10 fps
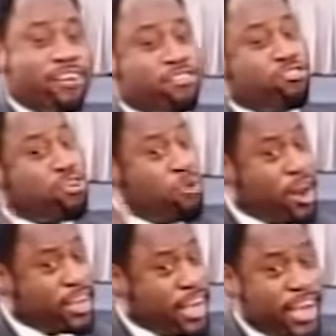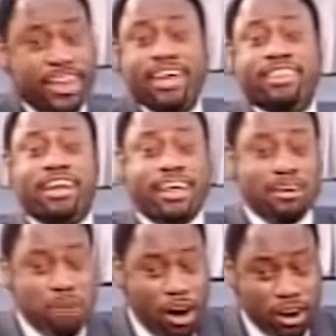God says, You don't want a king. That ain't
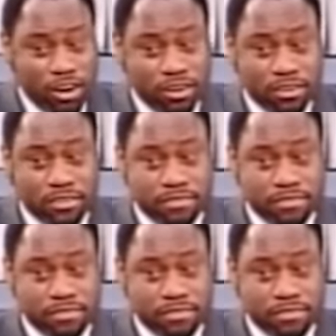the model.